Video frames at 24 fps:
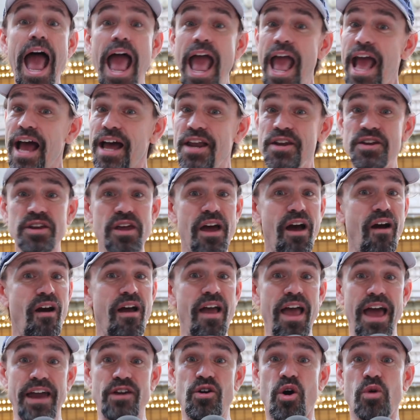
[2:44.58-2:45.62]
And
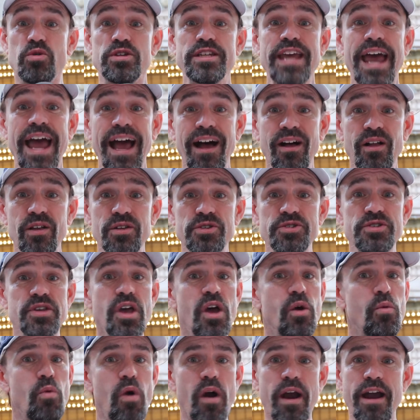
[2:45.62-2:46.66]
at hotels,
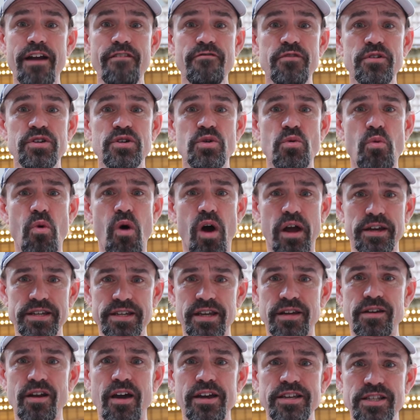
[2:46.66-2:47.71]
wherever you want,
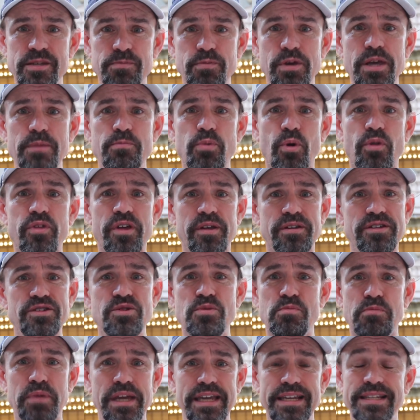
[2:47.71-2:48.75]
to nice people that
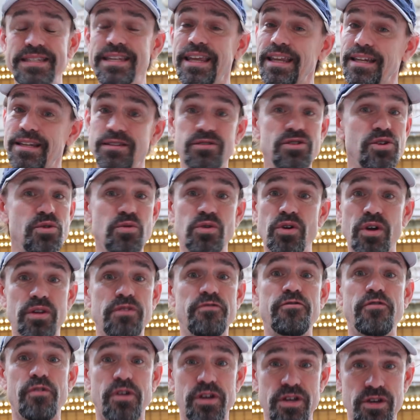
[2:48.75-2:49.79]
you meet that do
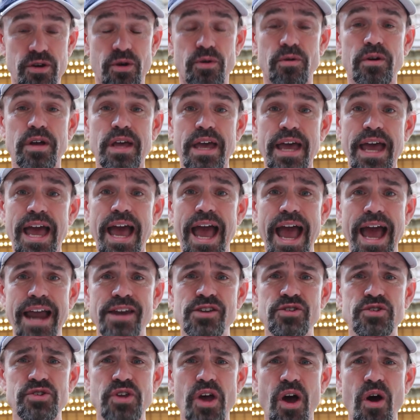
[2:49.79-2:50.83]
good for you.
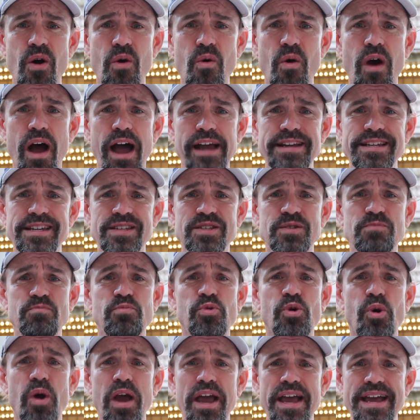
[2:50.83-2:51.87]
And so I just
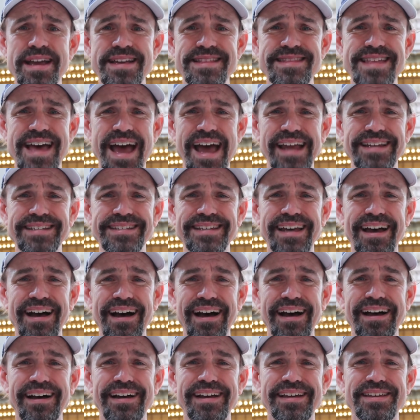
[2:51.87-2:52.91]
pray
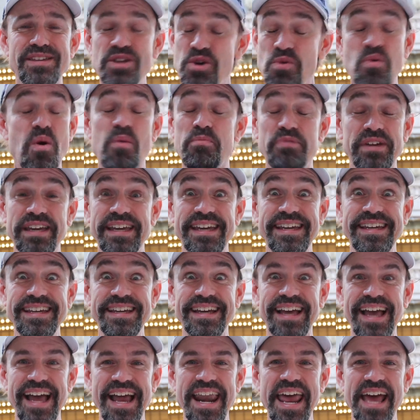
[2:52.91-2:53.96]
that you will be
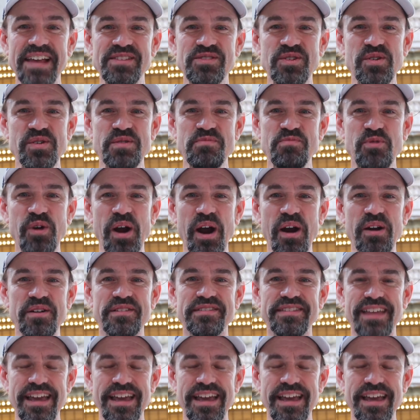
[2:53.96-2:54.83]
an answer to prayer.